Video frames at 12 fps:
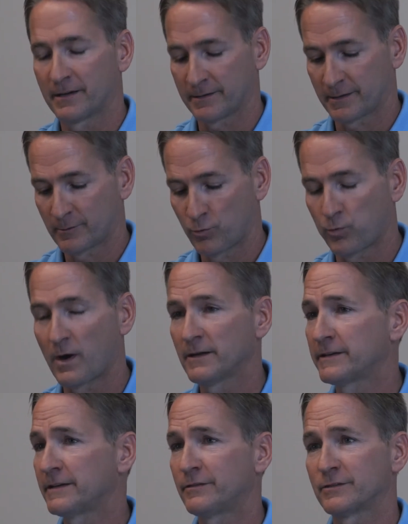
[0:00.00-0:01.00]
a
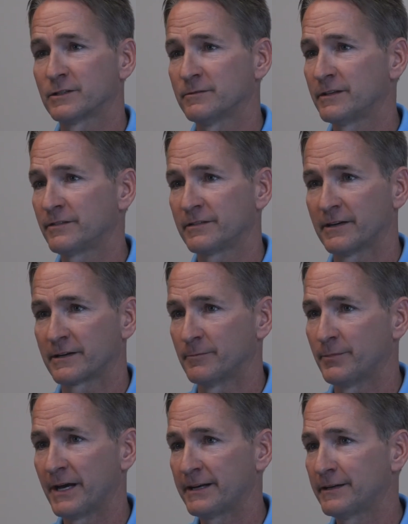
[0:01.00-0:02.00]
quality service, a
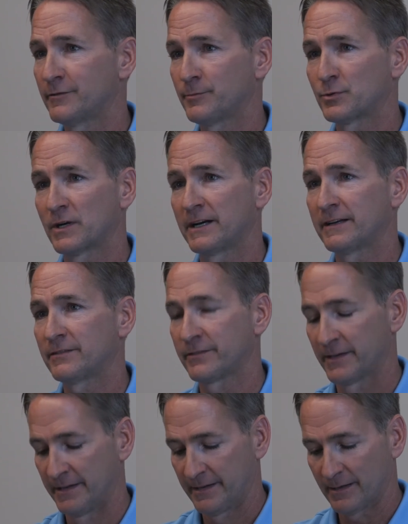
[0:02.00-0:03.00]
competitive
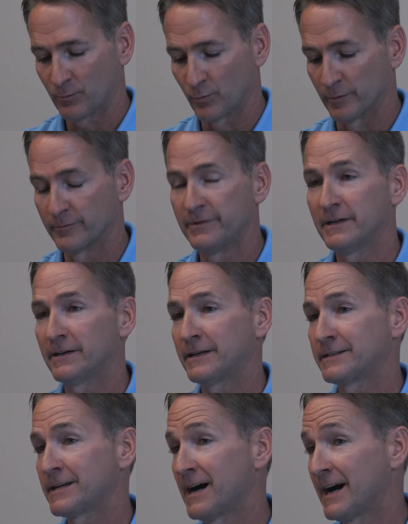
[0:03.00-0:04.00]
price we're very
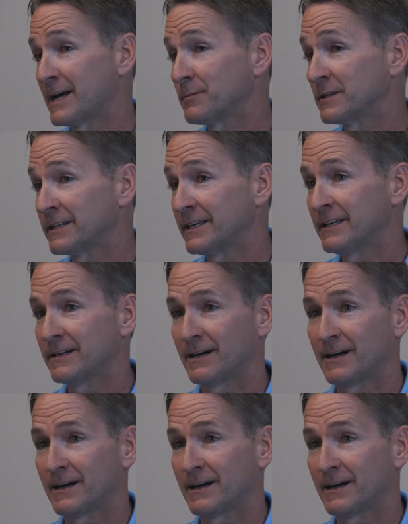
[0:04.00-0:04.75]
timely.